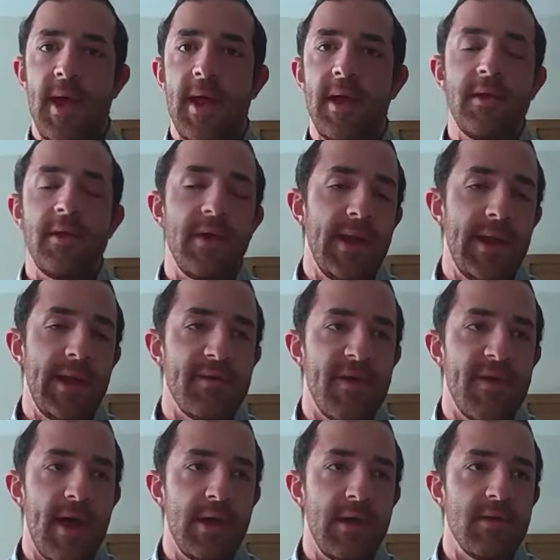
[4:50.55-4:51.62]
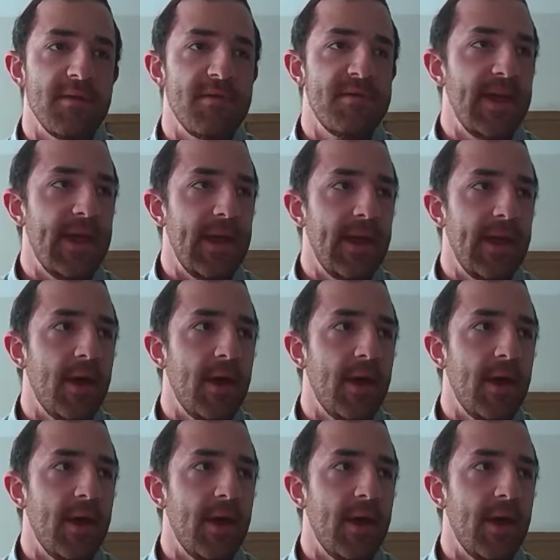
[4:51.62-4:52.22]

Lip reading: and you're getting a value of, say,